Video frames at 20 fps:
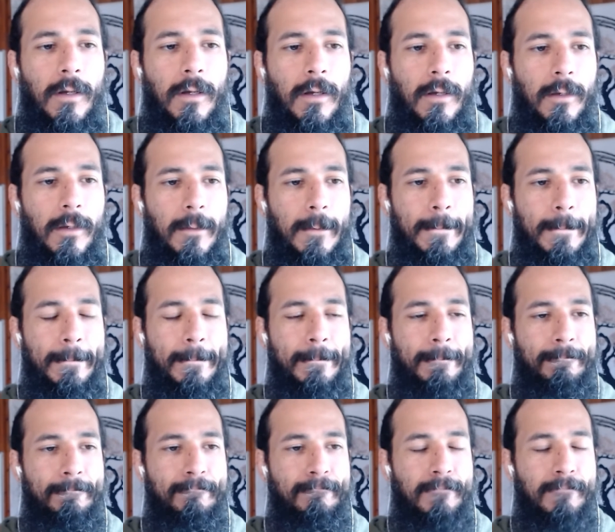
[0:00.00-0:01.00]

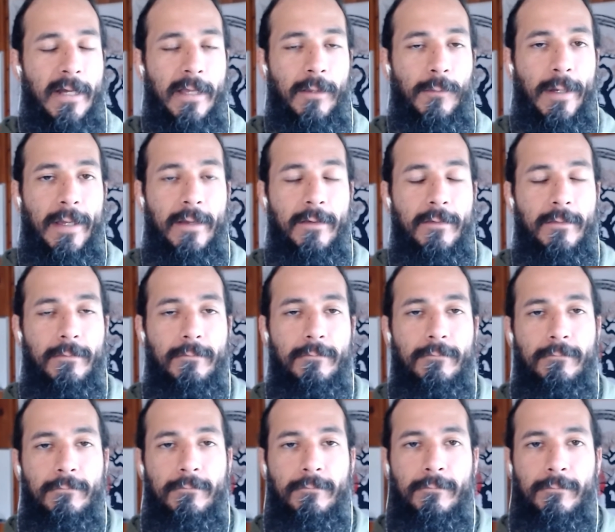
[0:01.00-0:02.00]
By the way,
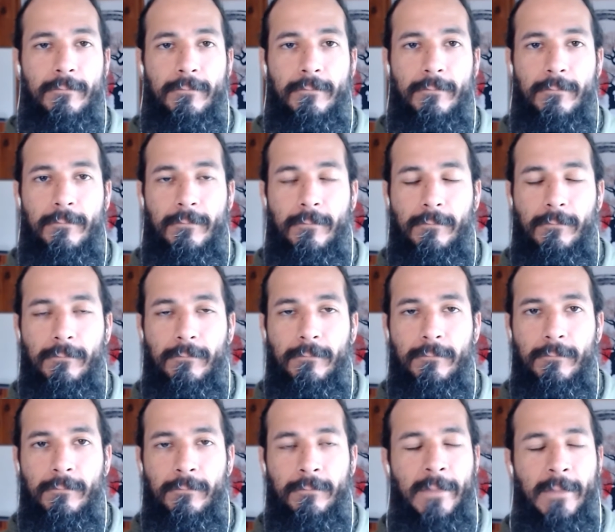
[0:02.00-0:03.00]

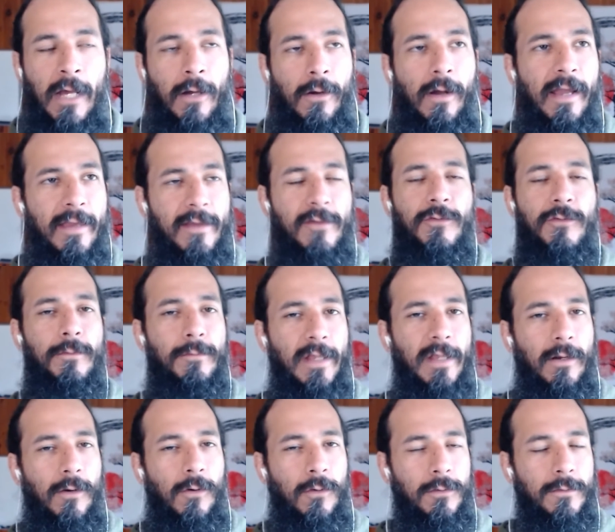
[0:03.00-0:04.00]
now I assume
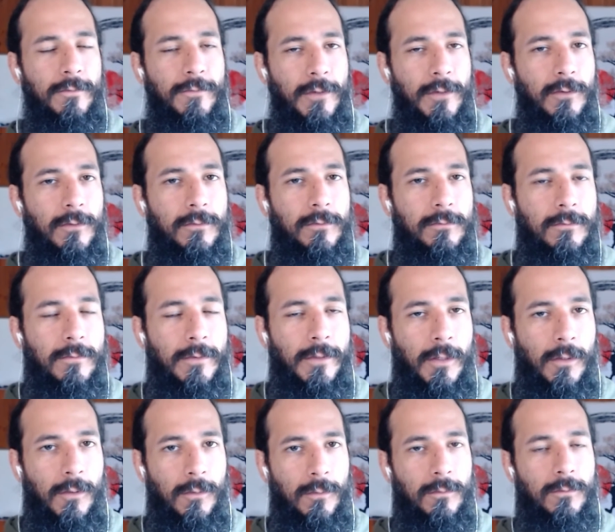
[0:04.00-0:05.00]
that all of you
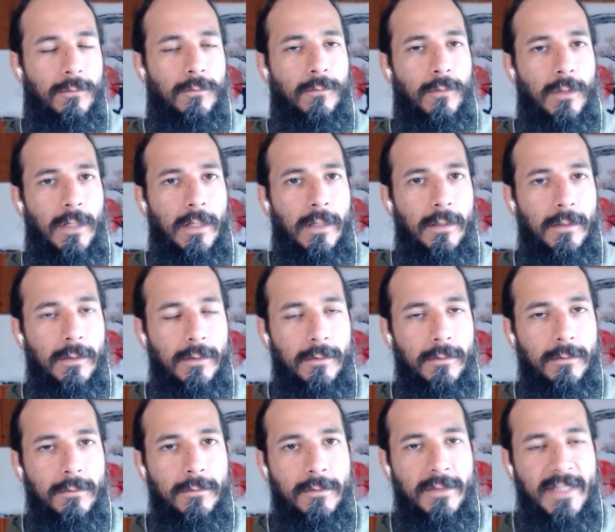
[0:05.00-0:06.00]
know what a
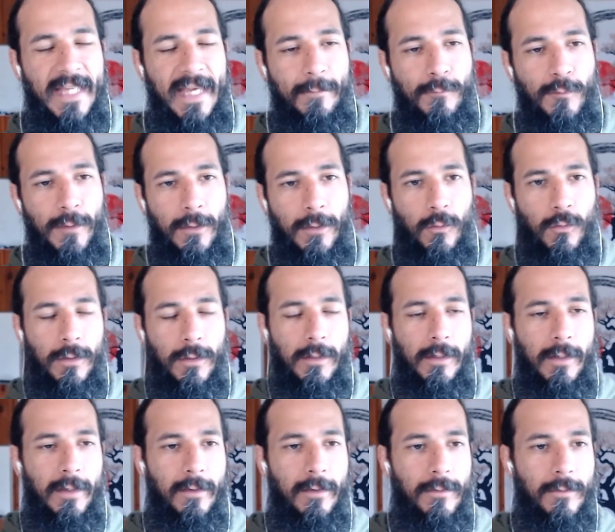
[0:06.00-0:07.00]
tape recorder
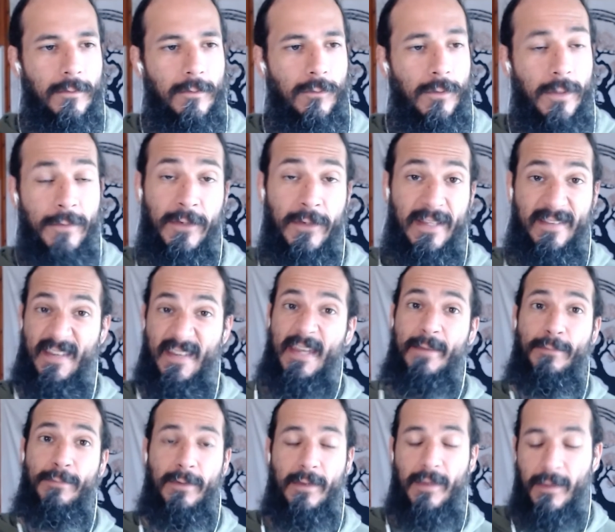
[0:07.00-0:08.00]
is, or even a
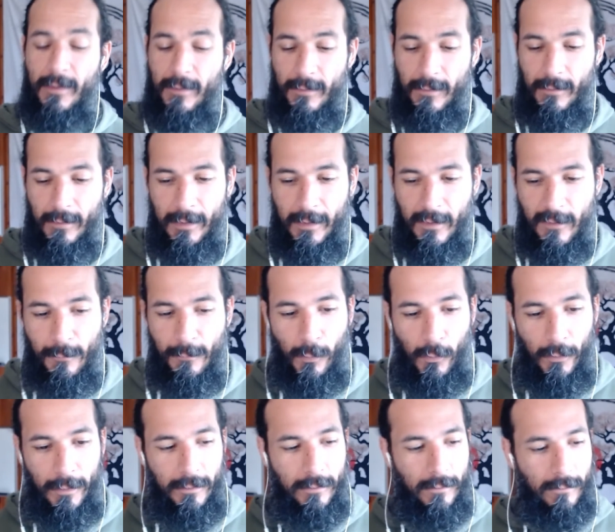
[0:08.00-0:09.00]
tape is at this
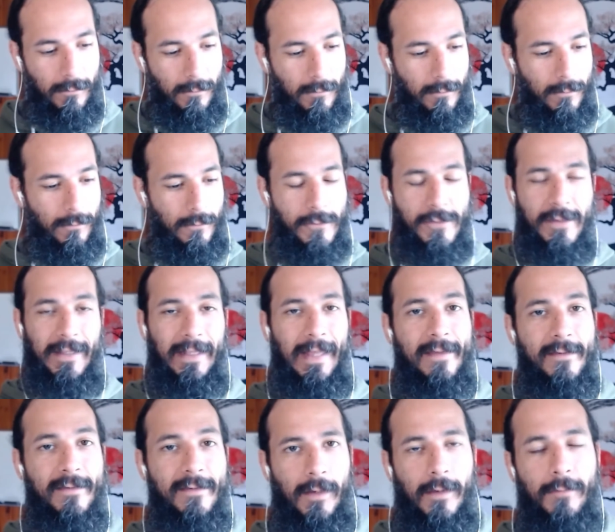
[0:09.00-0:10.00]
point. When was the
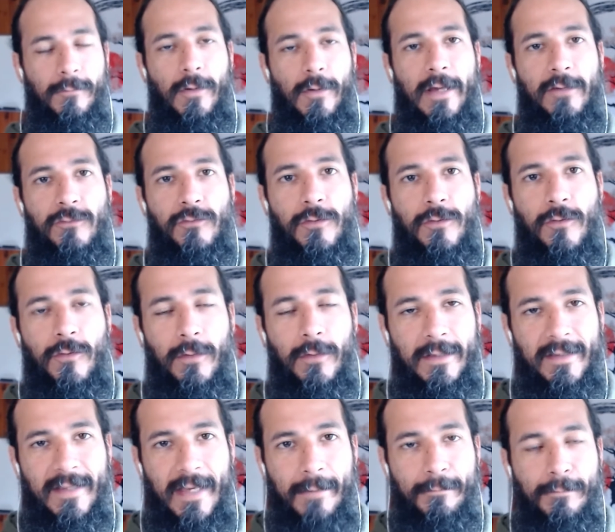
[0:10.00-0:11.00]
last time you actually saw a
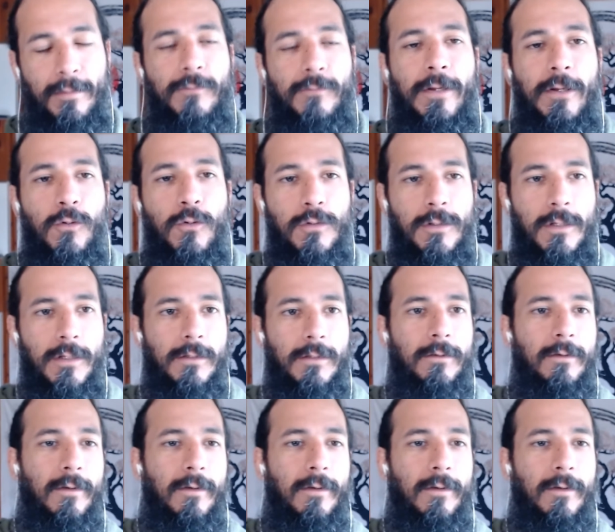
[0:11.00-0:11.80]
tape recorder?